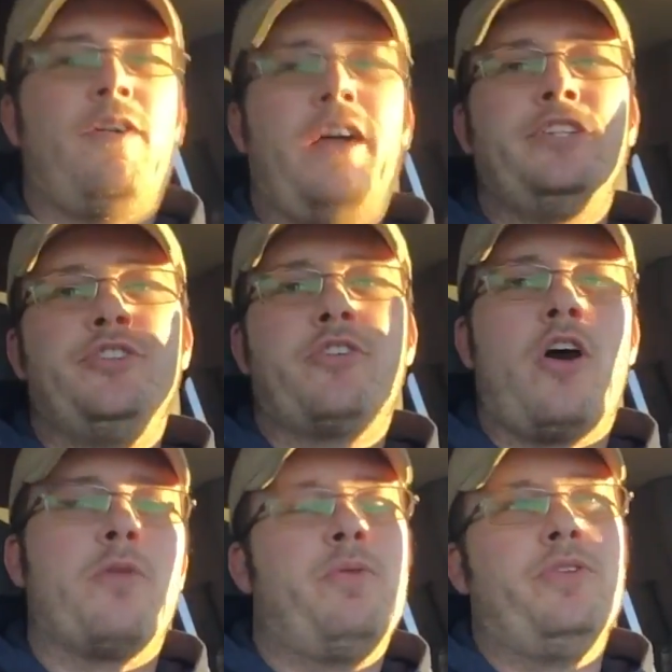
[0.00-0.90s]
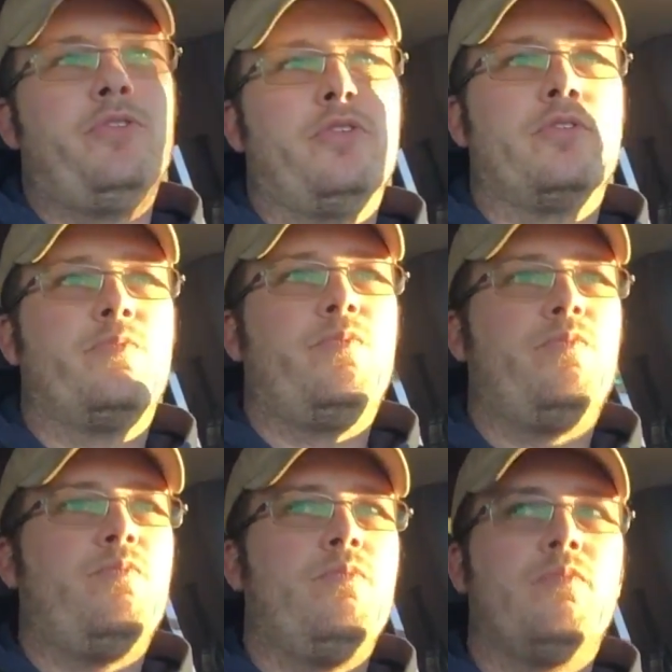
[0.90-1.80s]
find your carpenter
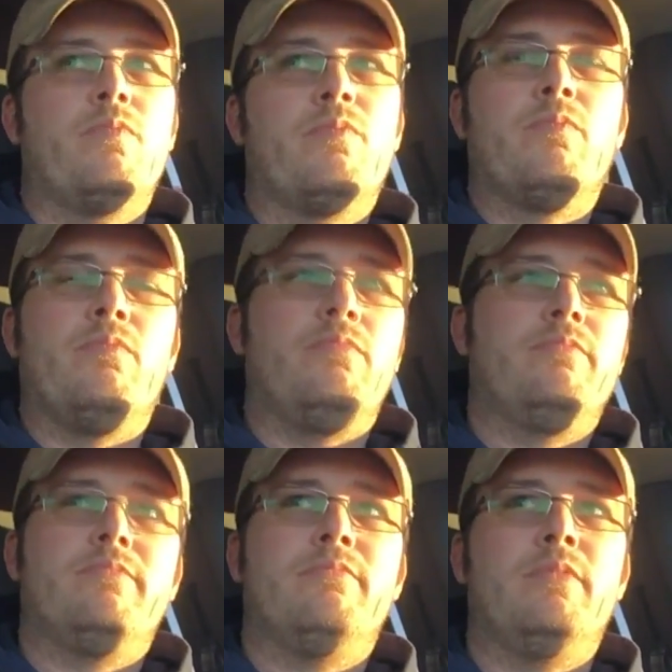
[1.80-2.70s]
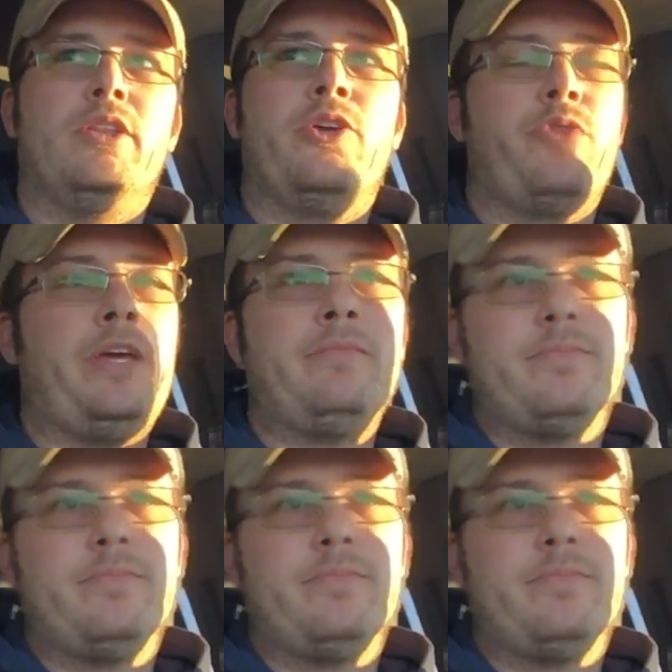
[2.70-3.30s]
baloney